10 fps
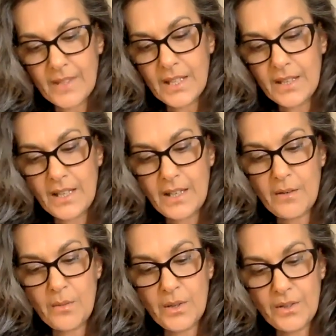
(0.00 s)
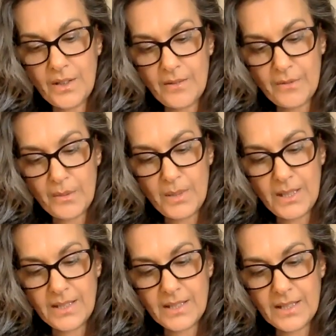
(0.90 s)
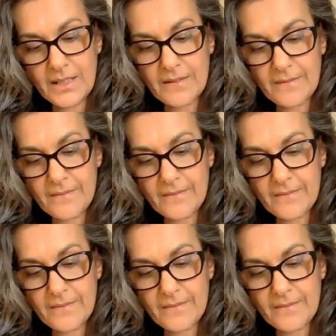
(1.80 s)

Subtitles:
that they are worthy of repeating.